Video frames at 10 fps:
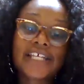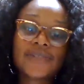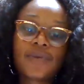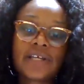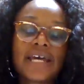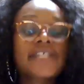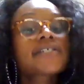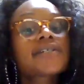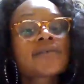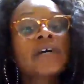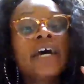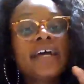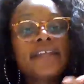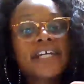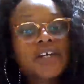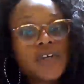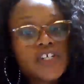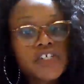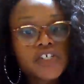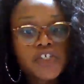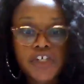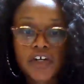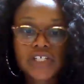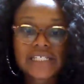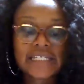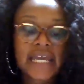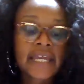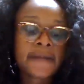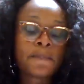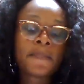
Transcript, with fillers: as well as to the Christian church today.